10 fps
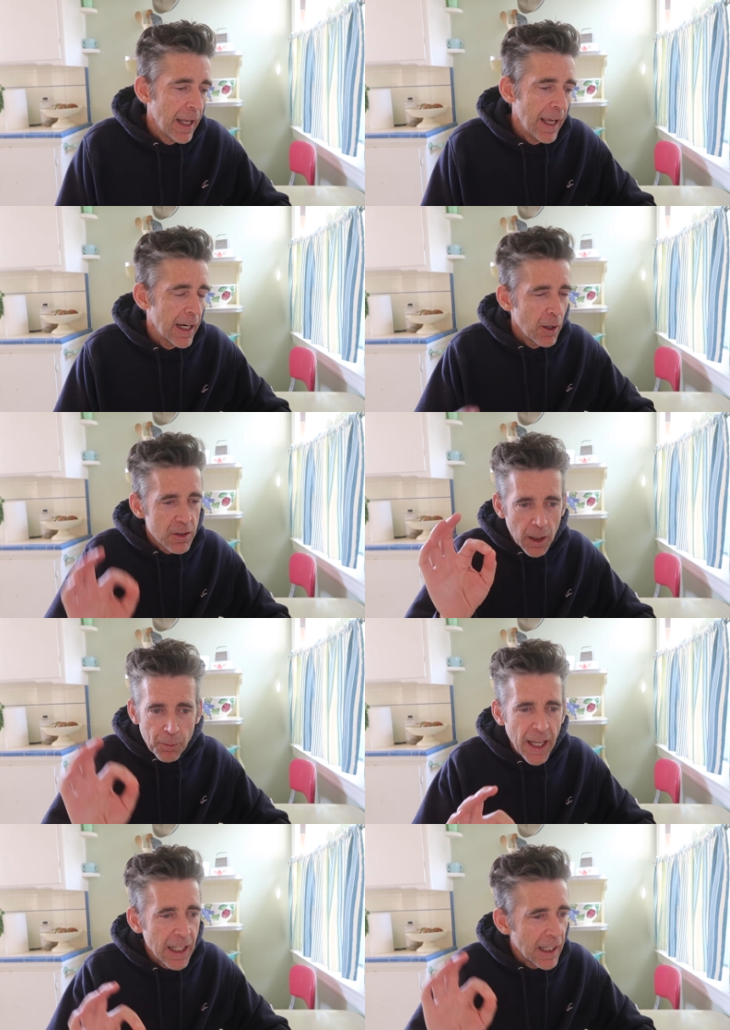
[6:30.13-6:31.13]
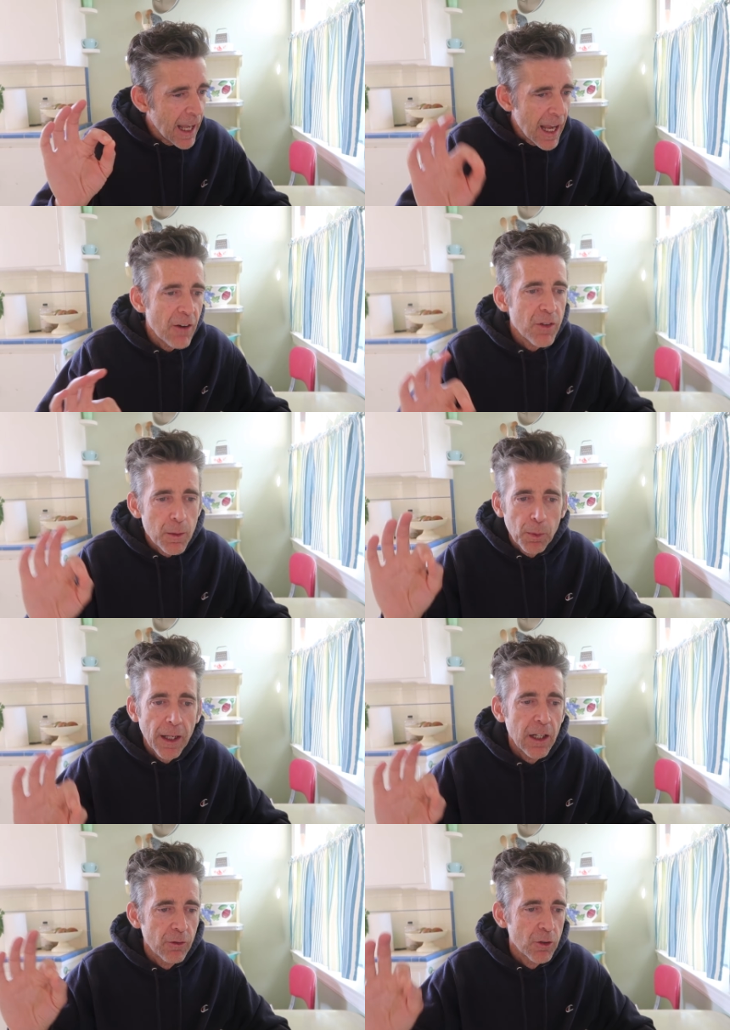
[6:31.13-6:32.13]
And I was like painting every
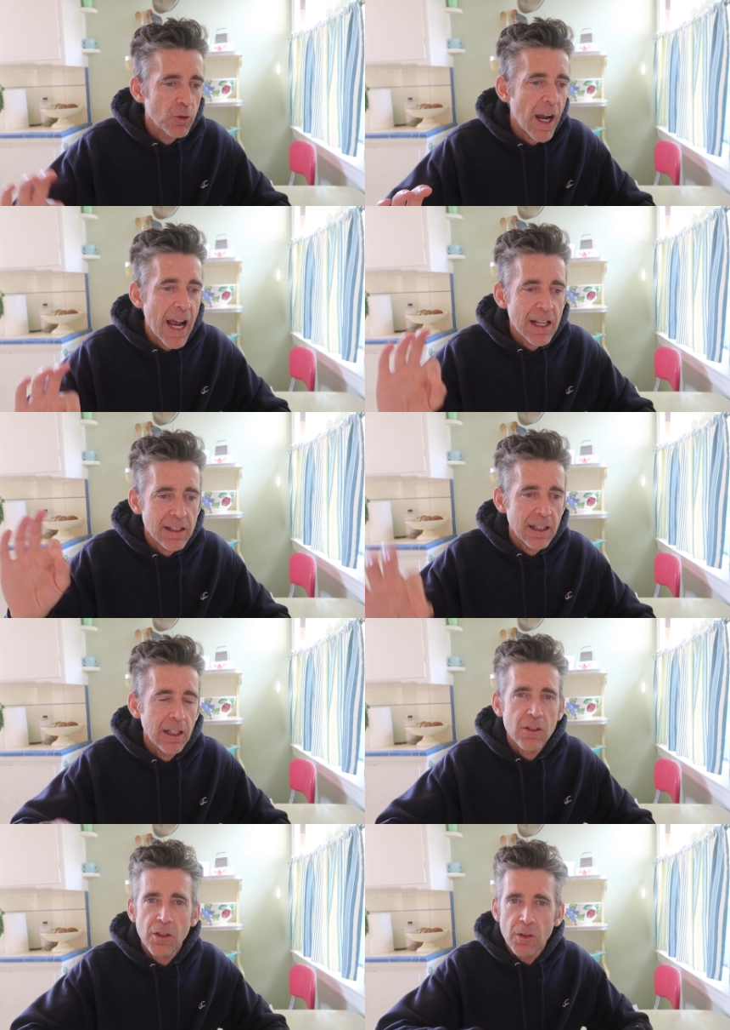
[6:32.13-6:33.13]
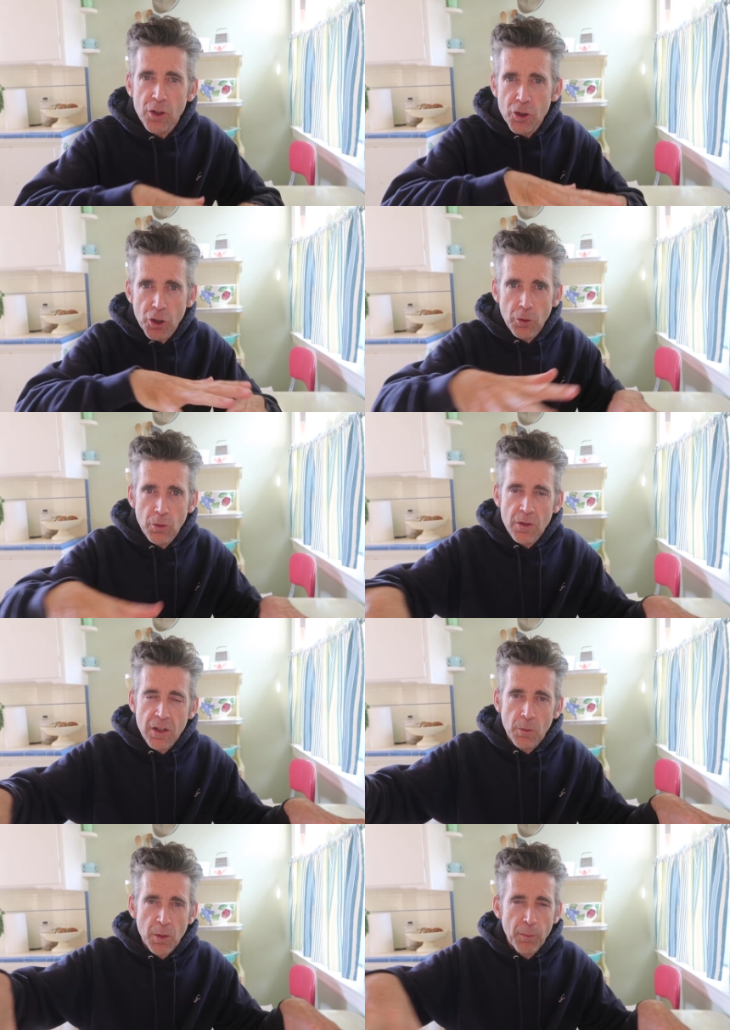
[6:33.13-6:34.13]
blade of grass into the
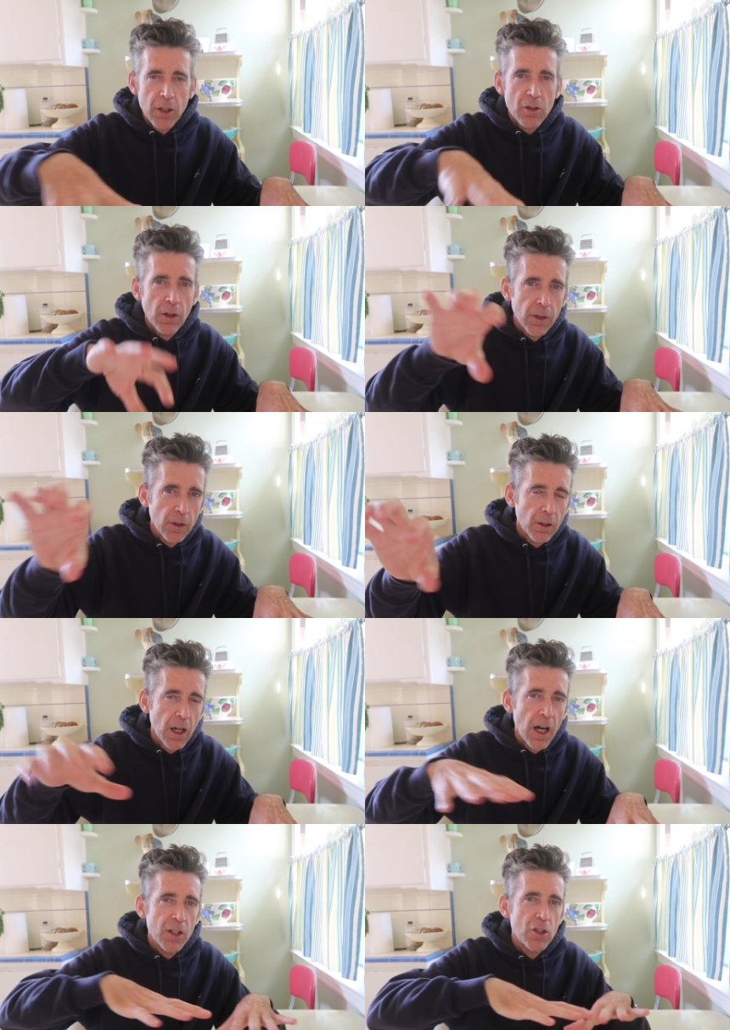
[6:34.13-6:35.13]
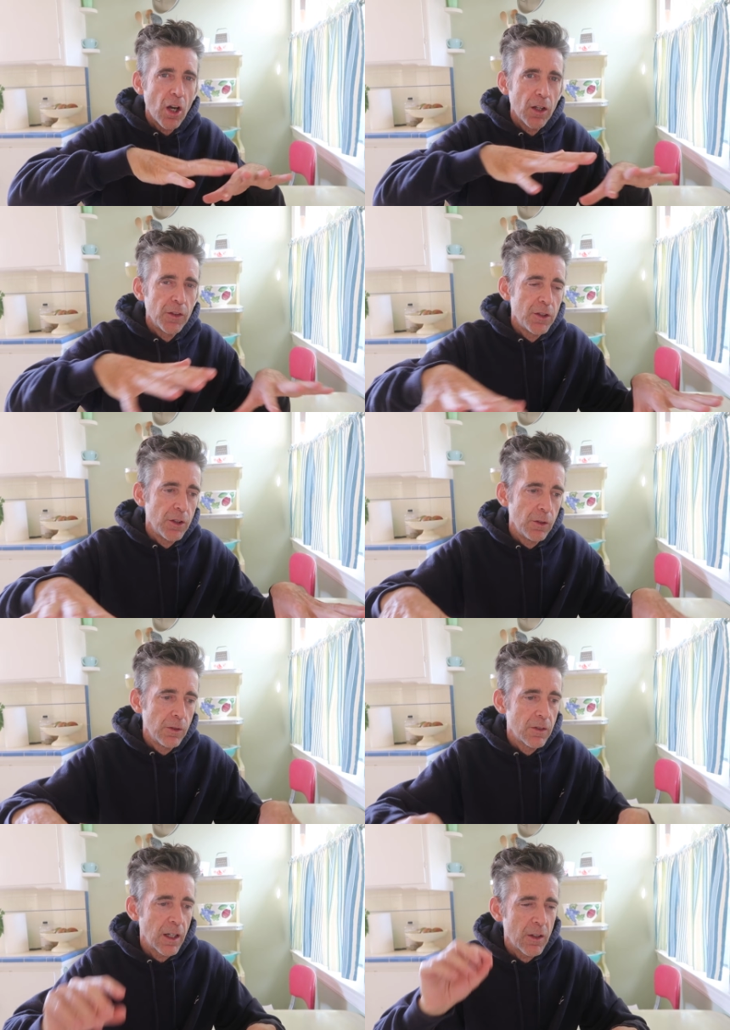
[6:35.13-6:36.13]
dunes. It was a picture of a little cottage on the
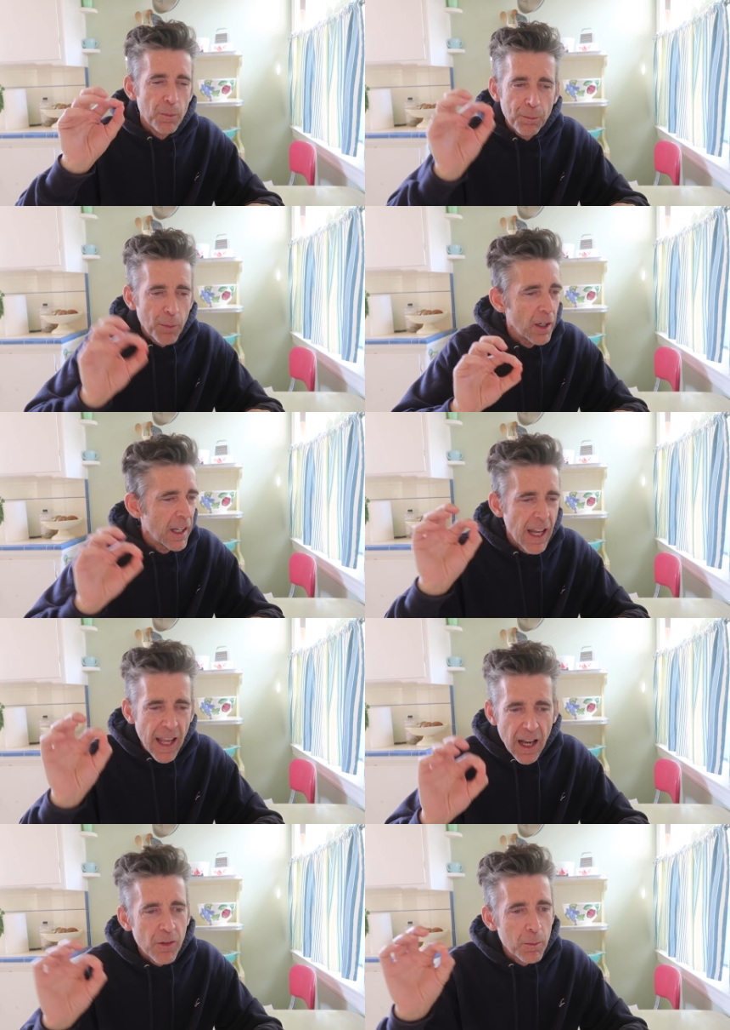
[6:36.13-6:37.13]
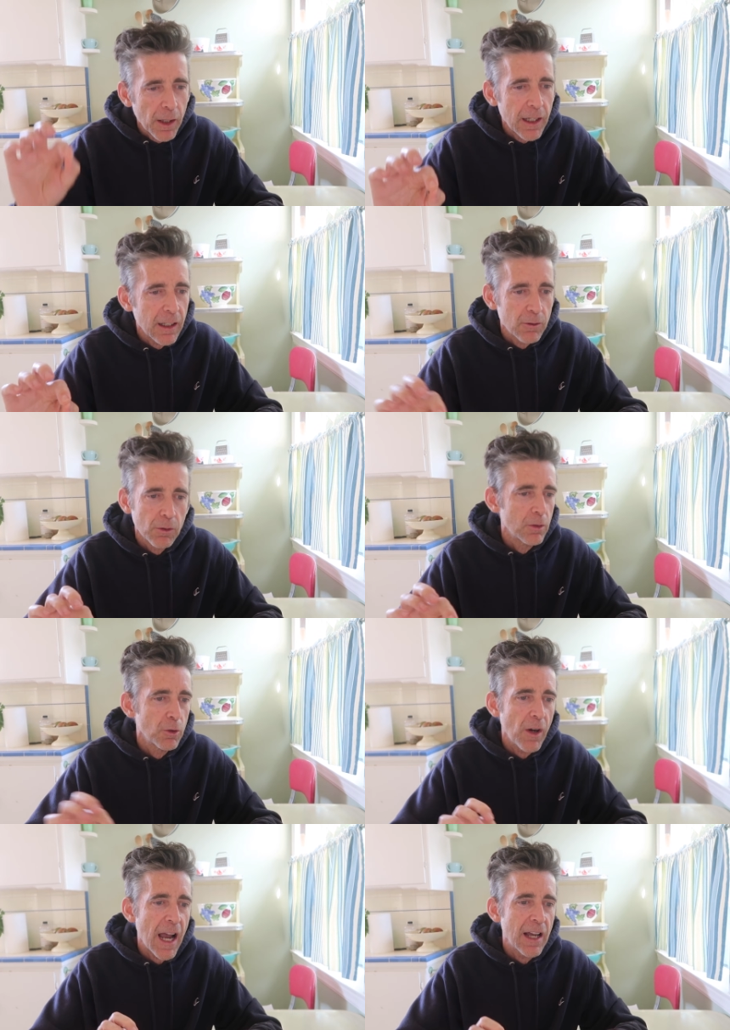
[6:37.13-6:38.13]
dunes and I was putting every blade of
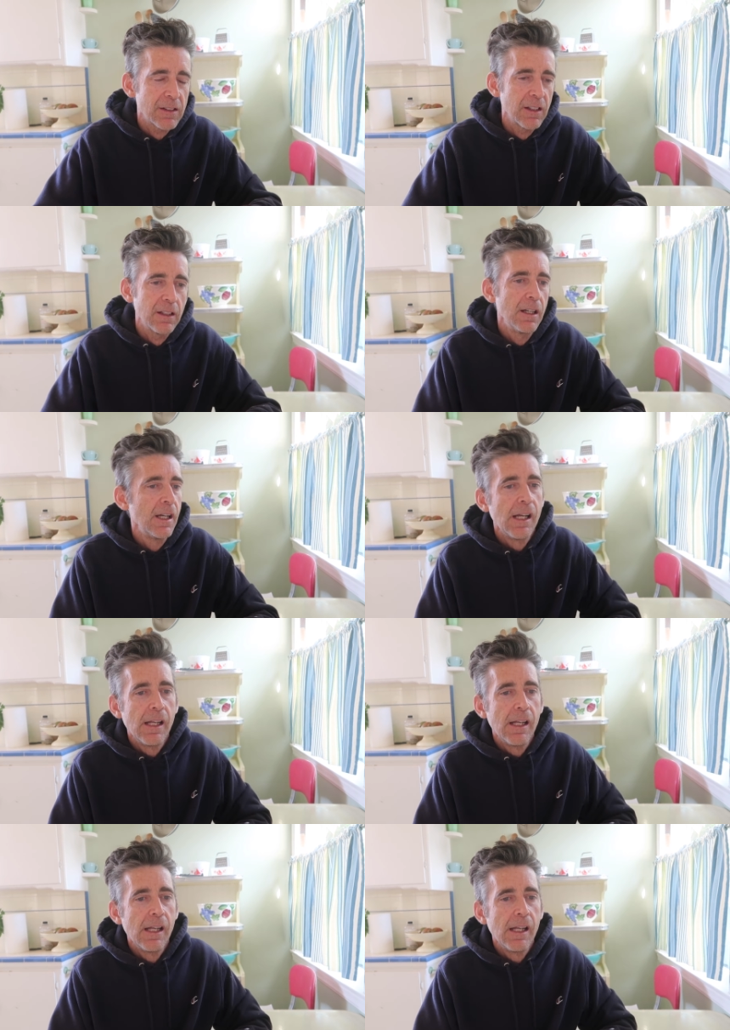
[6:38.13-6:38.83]
grass and